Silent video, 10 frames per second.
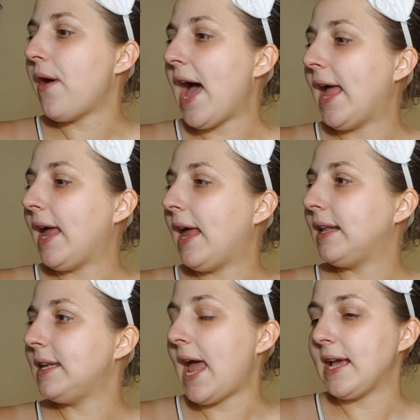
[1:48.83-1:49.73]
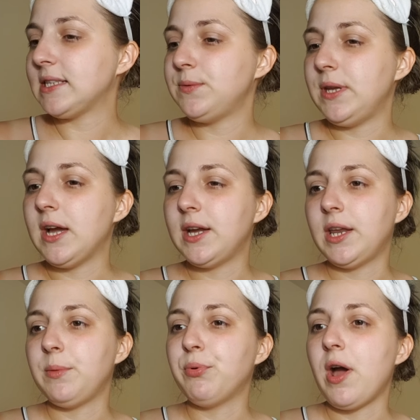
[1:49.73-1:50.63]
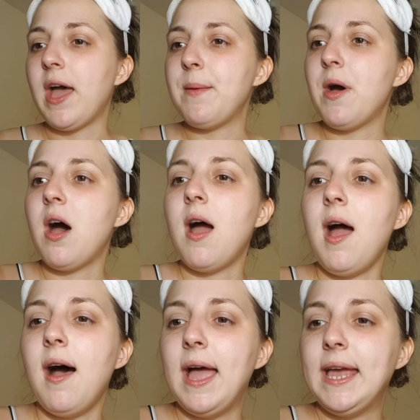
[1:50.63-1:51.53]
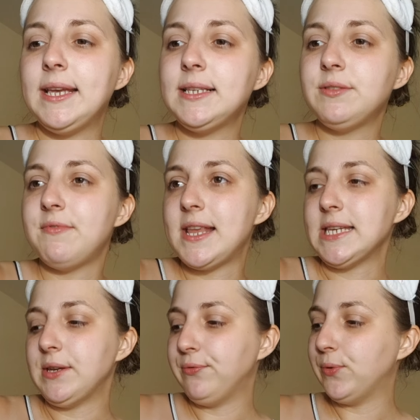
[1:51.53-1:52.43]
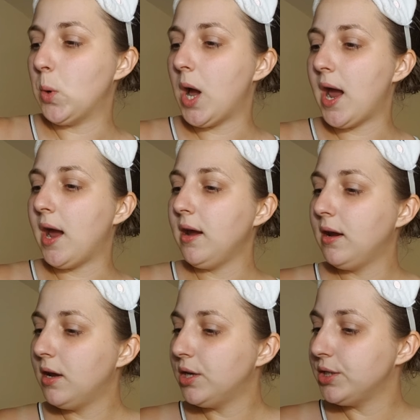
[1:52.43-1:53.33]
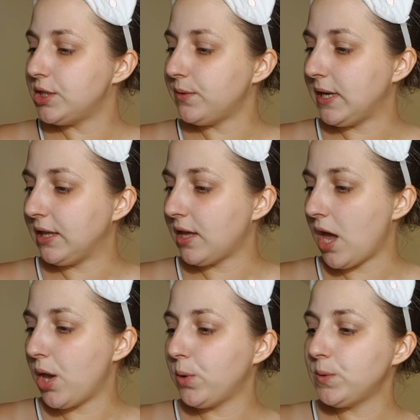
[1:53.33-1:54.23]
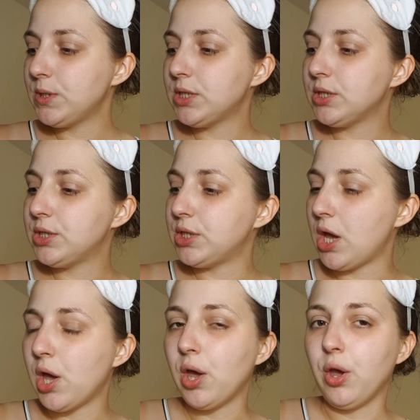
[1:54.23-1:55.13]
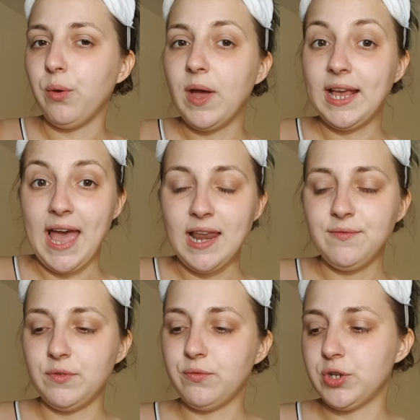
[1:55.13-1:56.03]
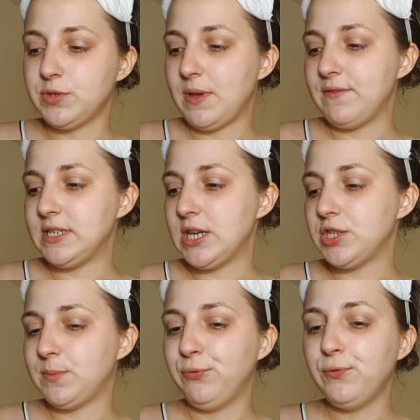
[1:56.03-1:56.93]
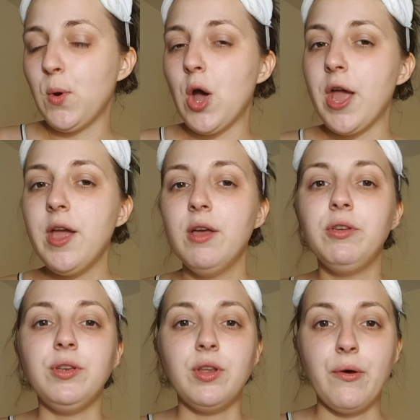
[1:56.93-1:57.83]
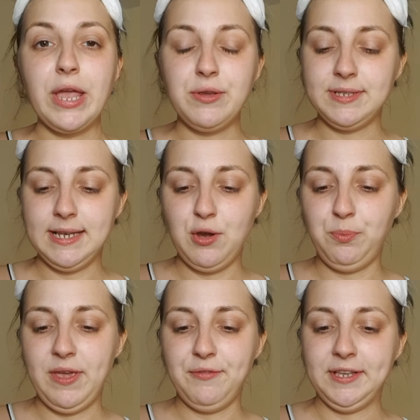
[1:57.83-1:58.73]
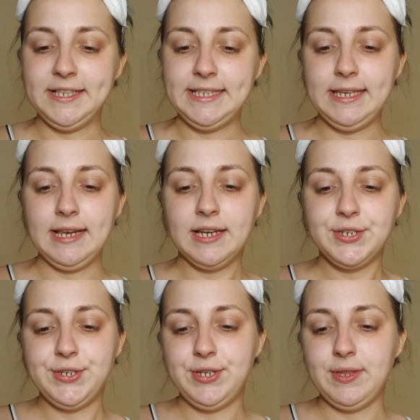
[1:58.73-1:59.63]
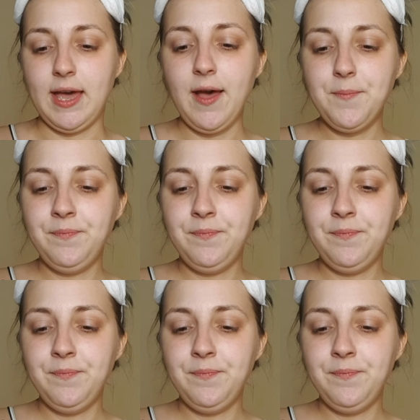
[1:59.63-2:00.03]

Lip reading: And next we are going to prime our eyes, ready for doing those. So again, if you've watched my videos before, you know I use a little bit of concealer to do that.